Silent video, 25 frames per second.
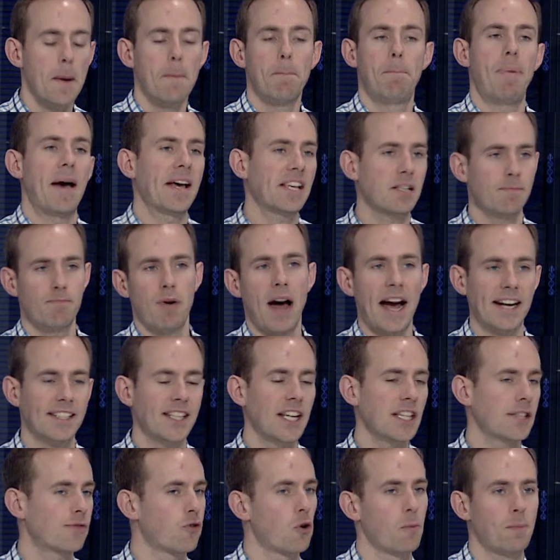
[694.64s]
best
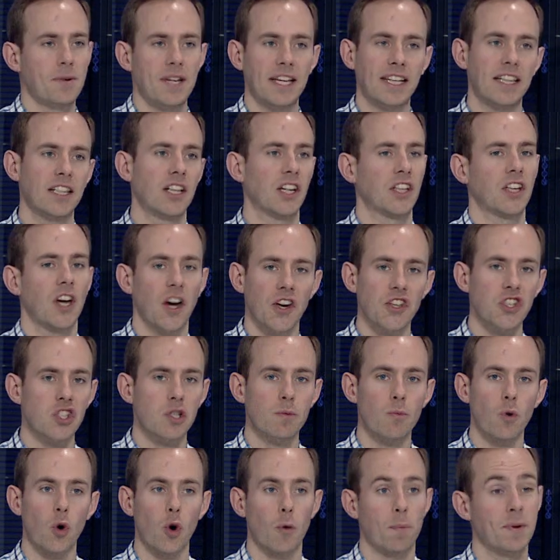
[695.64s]
practice for a particular
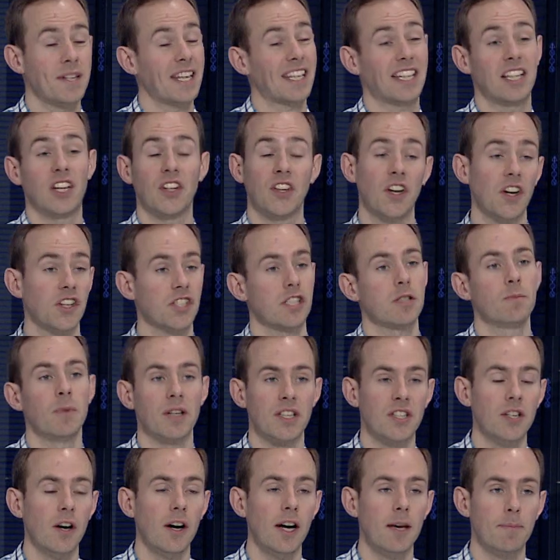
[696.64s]
customer or a particular customer
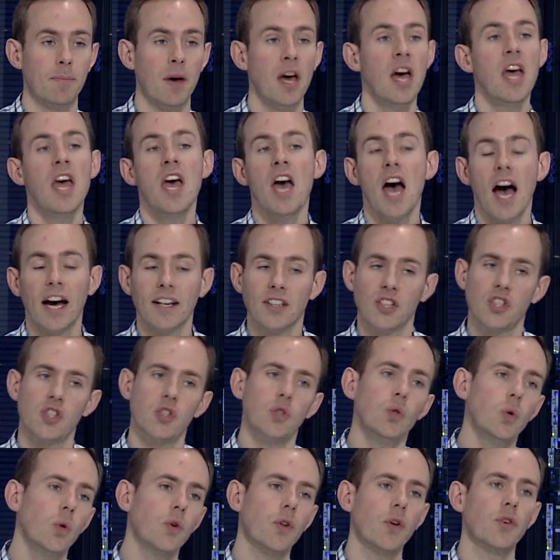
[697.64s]
type and
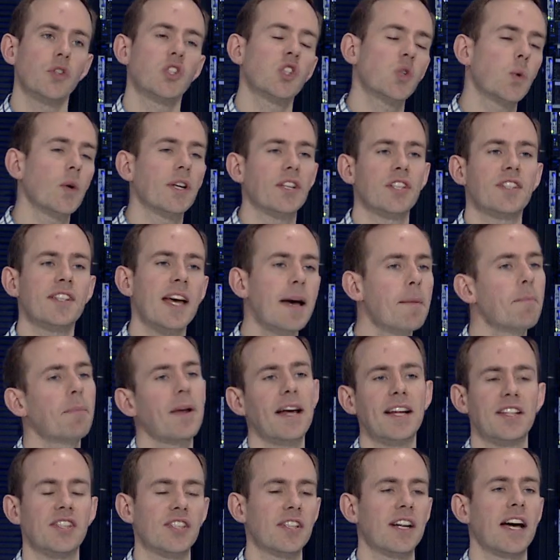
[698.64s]
store those switch
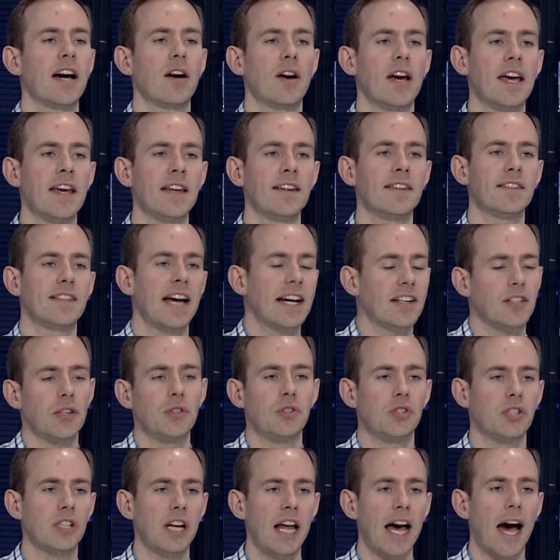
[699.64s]
templates now in
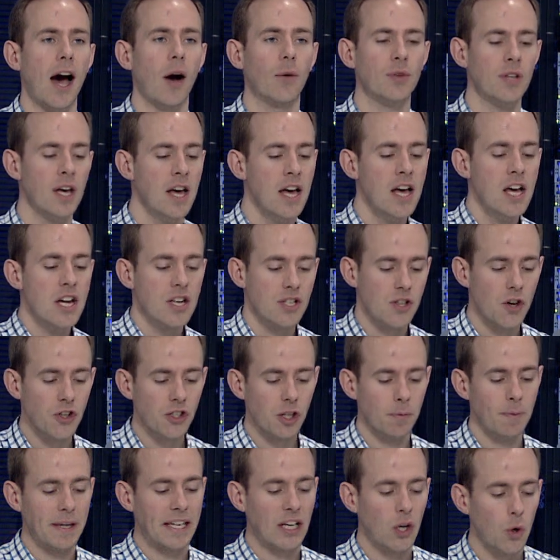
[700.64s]
Datto's cloud, so those
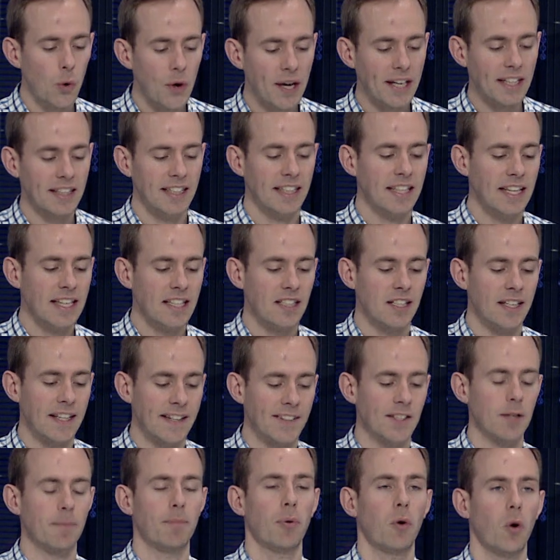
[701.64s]
can be quickly and easily
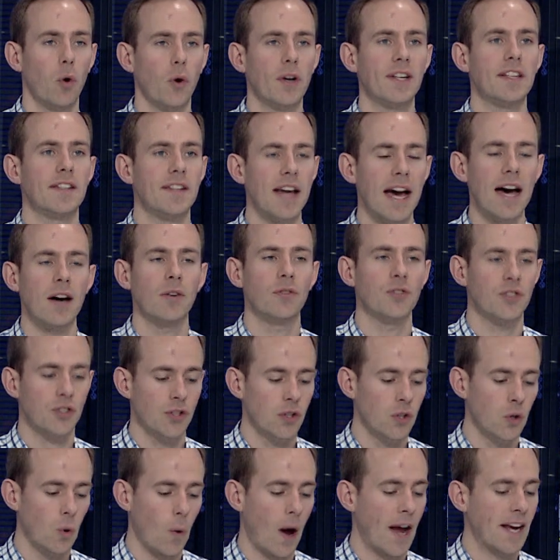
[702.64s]
deployed down
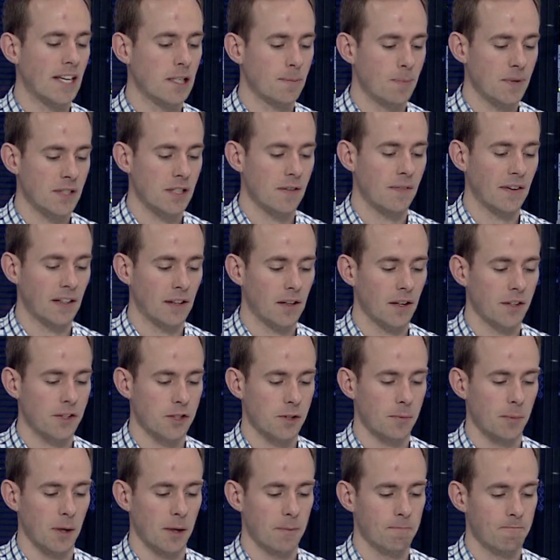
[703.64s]
to a specific
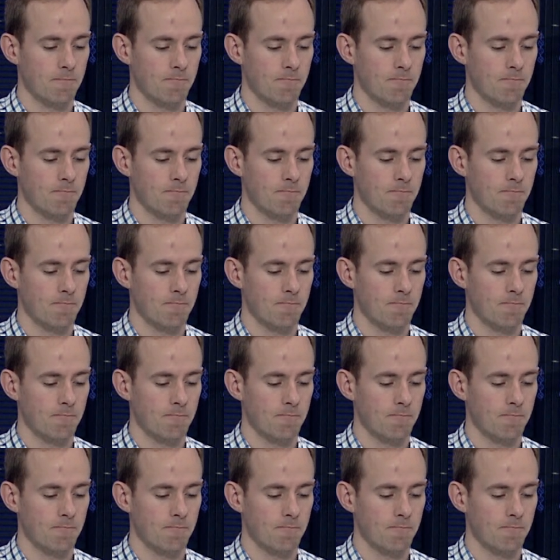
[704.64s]
customer.